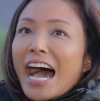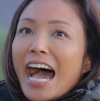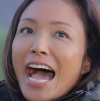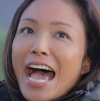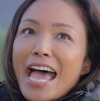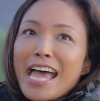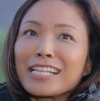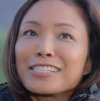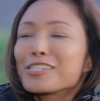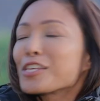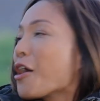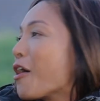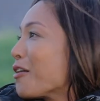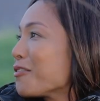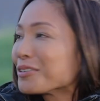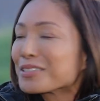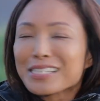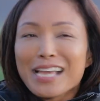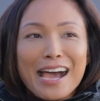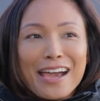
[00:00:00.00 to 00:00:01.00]
And so I
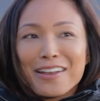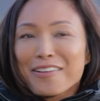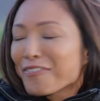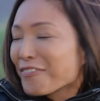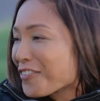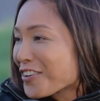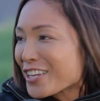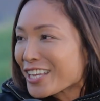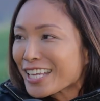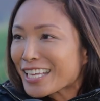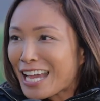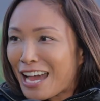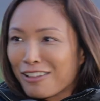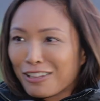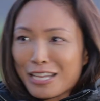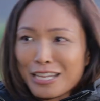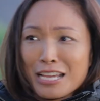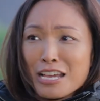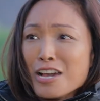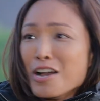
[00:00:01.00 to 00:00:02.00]
was kind of freaking out,
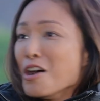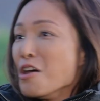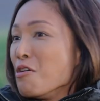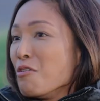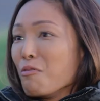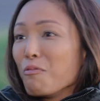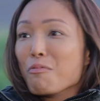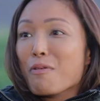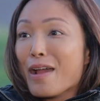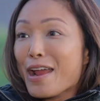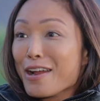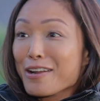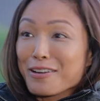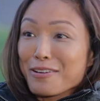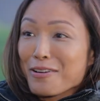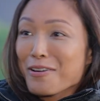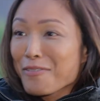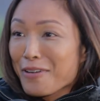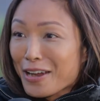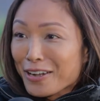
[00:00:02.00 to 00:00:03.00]
where do
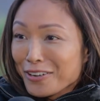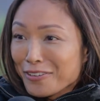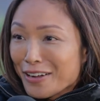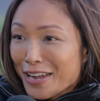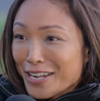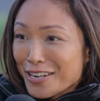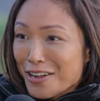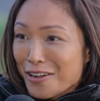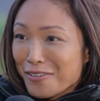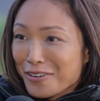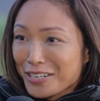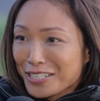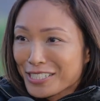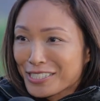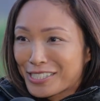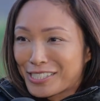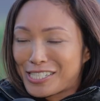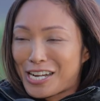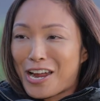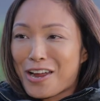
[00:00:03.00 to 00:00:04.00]
I know where to
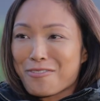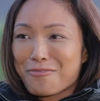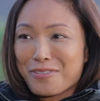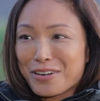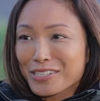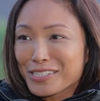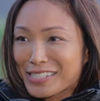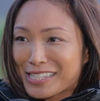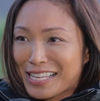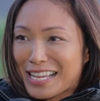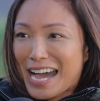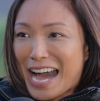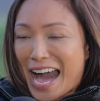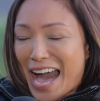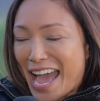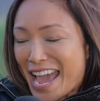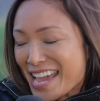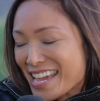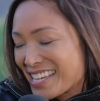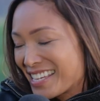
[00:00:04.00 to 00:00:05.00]
start? Where's the
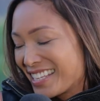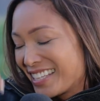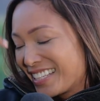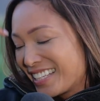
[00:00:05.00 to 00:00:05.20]
guy?